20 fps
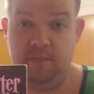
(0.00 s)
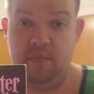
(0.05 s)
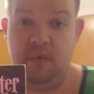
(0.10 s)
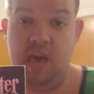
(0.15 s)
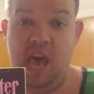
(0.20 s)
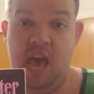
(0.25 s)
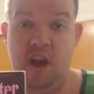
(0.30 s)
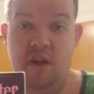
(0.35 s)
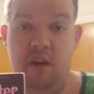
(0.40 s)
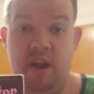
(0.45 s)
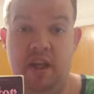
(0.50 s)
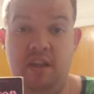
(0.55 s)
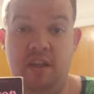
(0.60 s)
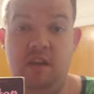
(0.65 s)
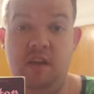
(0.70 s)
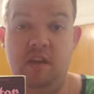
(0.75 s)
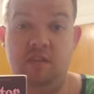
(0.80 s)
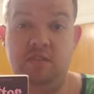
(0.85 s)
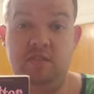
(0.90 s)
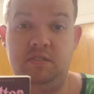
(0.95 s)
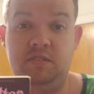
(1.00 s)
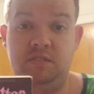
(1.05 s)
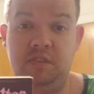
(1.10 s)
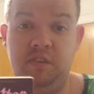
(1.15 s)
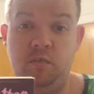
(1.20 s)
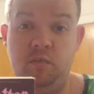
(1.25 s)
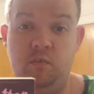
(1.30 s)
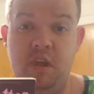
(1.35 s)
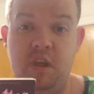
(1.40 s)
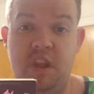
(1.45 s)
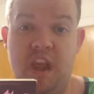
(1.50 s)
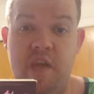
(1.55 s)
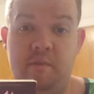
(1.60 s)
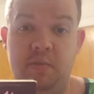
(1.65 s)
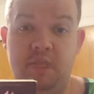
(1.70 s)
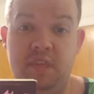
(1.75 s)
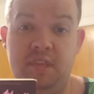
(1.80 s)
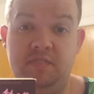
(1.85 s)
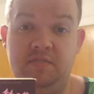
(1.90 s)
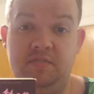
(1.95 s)
Harry goes to reunite
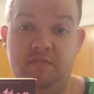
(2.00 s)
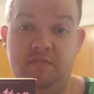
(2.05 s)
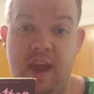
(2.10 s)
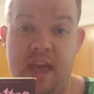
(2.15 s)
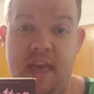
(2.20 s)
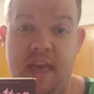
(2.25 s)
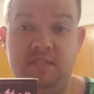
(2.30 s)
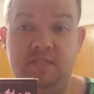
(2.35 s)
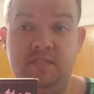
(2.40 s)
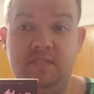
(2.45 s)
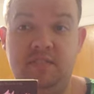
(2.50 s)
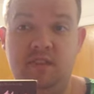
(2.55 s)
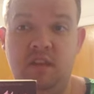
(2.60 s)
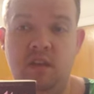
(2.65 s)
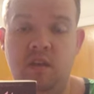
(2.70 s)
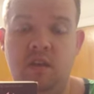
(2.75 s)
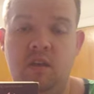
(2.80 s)
with his friends.